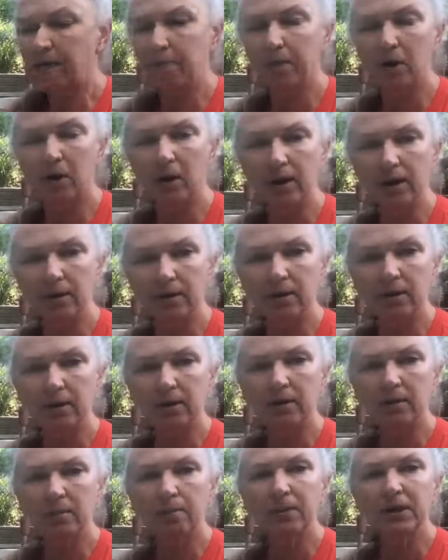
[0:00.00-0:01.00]
put
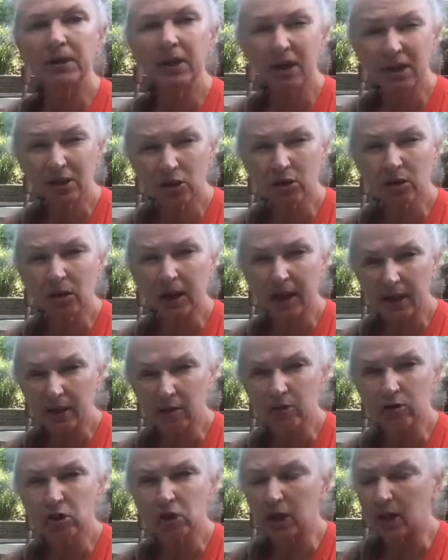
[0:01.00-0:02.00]
potential
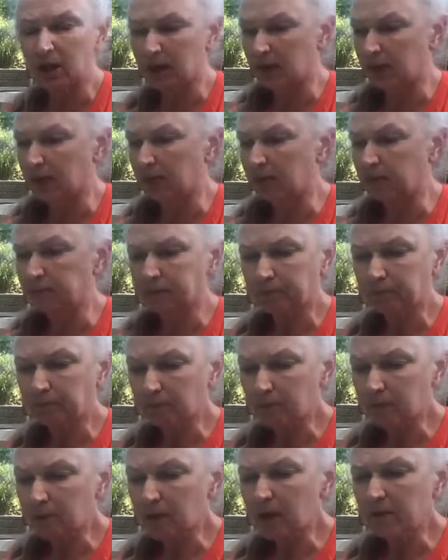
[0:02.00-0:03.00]
energy in it.
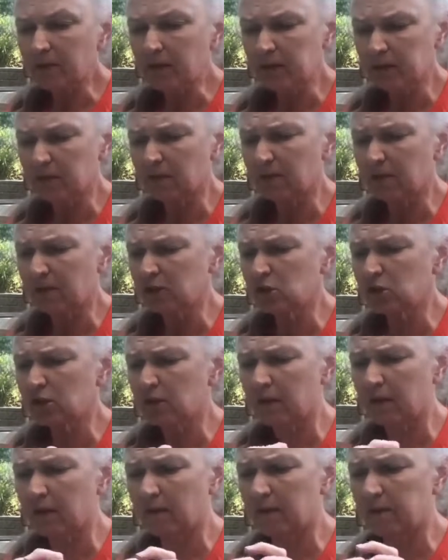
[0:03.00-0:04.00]
That's a function
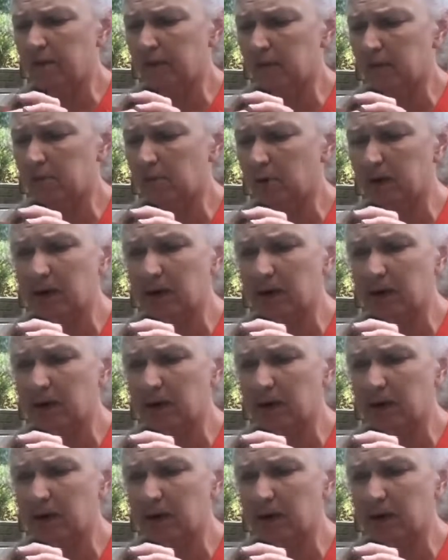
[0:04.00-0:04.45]
of the spring